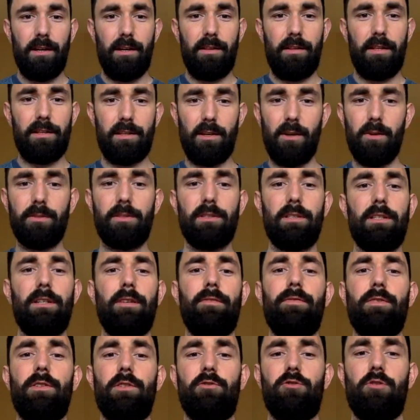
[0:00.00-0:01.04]
there's loads of
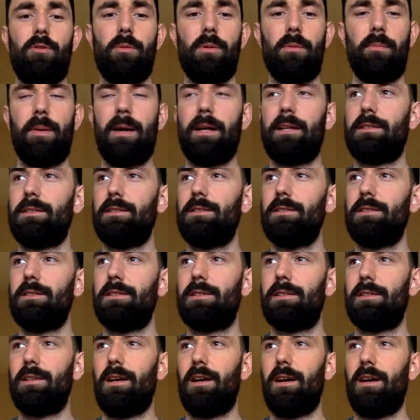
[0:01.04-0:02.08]
different strumming
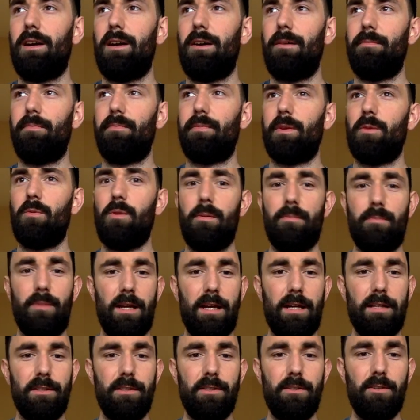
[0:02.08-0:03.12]
patterns when
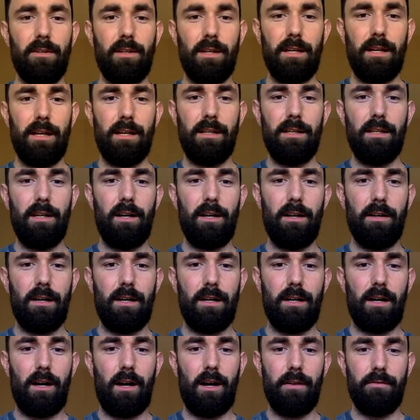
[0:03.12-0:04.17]
playing the ukulele.
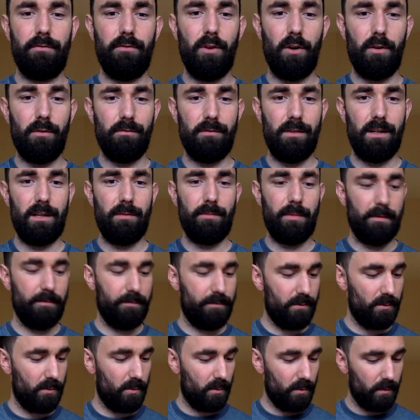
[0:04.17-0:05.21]
I've not really been
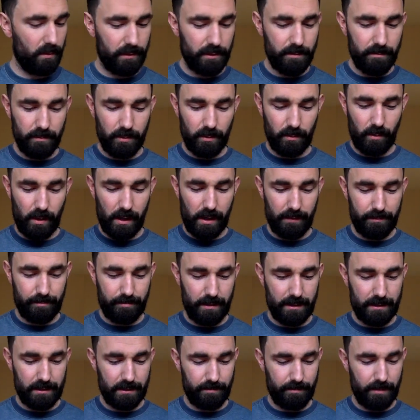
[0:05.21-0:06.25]
through all of them, but what
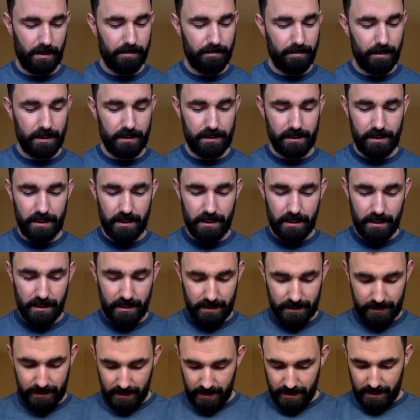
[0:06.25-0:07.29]
I've been practicing
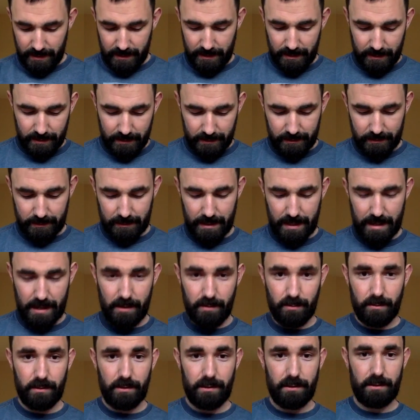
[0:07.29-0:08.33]
is
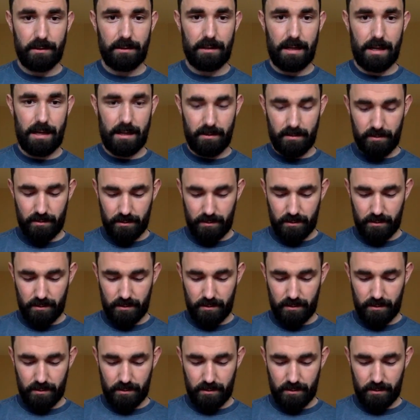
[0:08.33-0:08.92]
down, down,